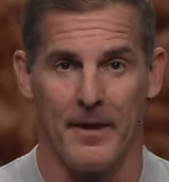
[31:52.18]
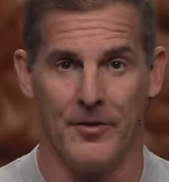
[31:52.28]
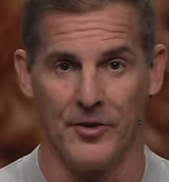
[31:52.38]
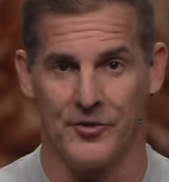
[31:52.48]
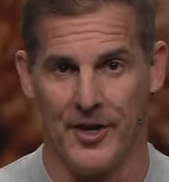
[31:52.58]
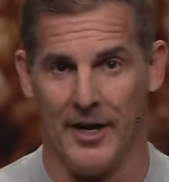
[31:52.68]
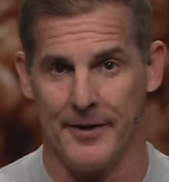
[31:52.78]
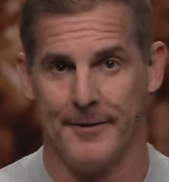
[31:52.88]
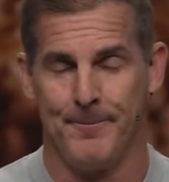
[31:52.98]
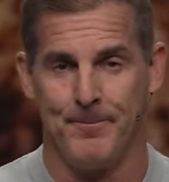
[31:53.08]
You feel
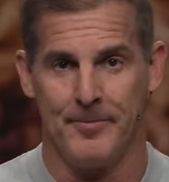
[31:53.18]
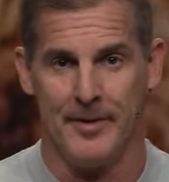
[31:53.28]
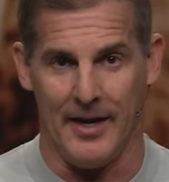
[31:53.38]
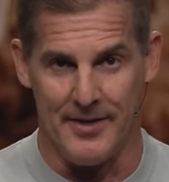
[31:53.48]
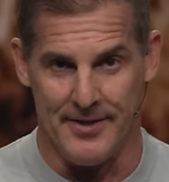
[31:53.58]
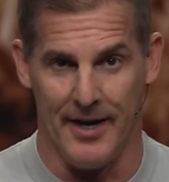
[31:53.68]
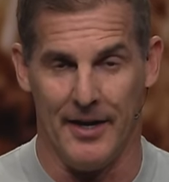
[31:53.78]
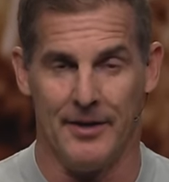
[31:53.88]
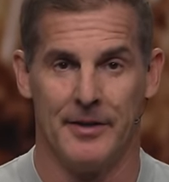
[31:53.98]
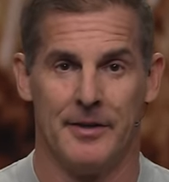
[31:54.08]
stuck and
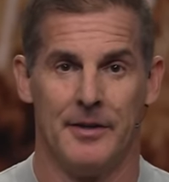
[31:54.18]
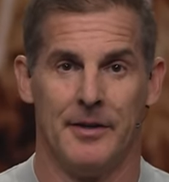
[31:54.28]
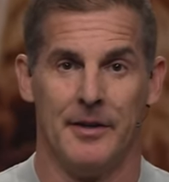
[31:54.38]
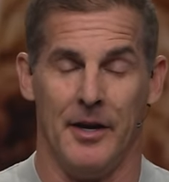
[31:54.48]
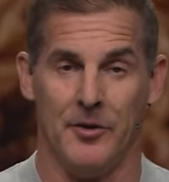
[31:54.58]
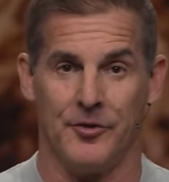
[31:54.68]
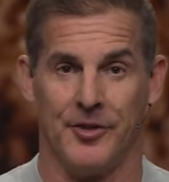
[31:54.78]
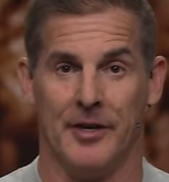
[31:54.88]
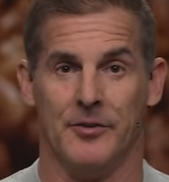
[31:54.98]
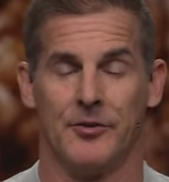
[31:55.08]
dead in your
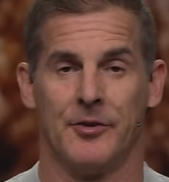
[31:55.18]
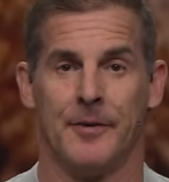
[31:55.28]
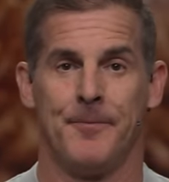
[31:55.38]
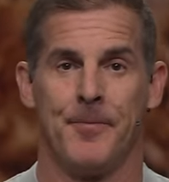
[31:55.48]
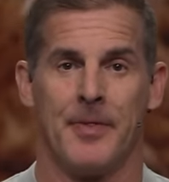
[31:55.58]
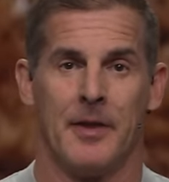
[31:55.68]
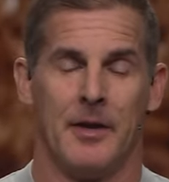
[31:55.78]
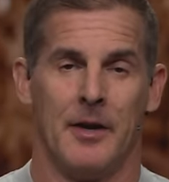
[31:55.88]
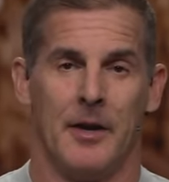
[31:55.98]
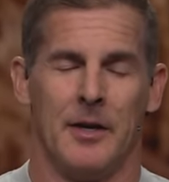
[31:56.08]
sins.
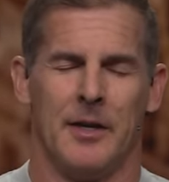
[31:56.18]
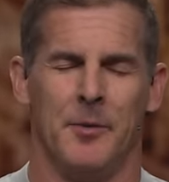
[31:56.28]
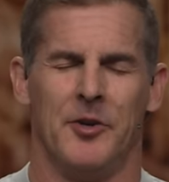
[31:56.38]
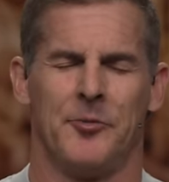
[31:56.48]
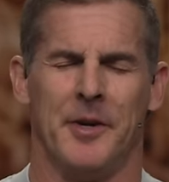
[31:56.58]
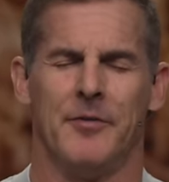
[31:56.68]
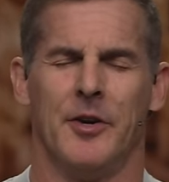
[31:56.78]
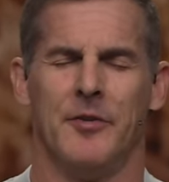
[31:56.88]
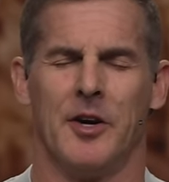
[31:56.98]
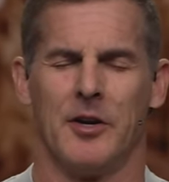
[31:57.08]
Let me just speak
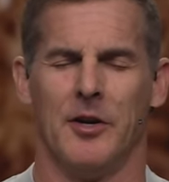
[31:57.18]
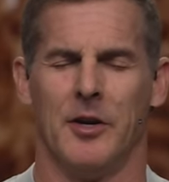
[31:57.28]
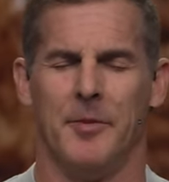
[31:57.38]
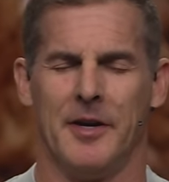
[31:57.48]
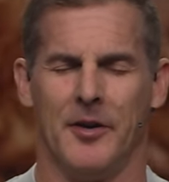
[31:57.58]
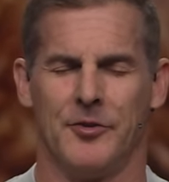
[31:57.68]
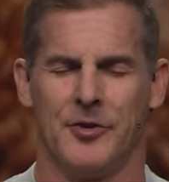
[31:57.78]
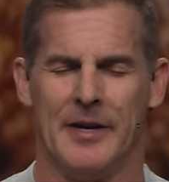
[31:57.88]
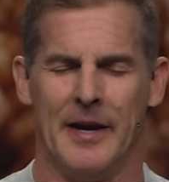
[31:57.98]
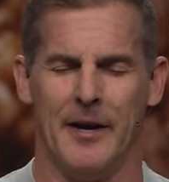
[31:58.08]
very, very clearly
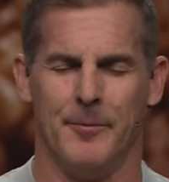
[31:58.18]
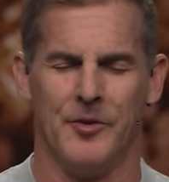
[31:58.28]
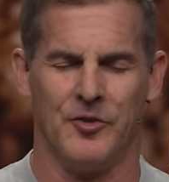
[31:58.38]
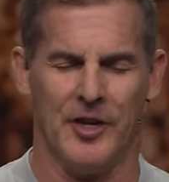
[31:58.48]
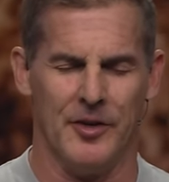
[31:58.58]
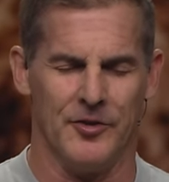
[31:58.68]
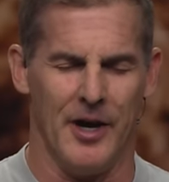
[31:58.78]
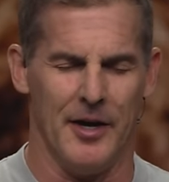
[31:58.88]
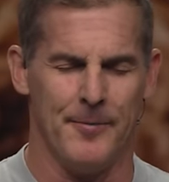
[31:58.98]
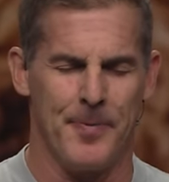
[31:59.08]
because um, sin is
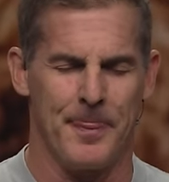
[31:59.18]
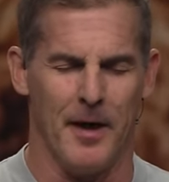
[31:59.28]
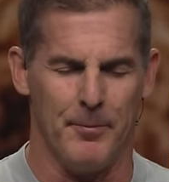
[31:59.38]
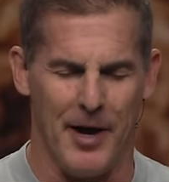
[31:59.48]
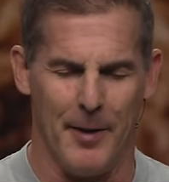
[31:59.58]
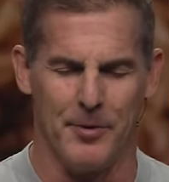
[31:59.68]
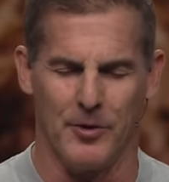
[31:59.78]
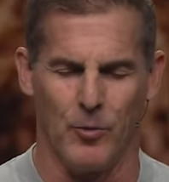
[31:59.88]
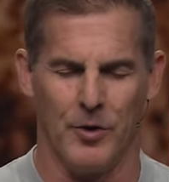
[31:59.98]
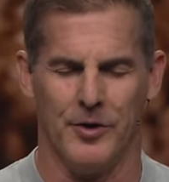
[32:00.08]
not a
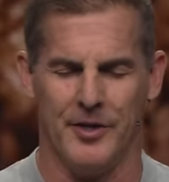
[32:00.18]
popular word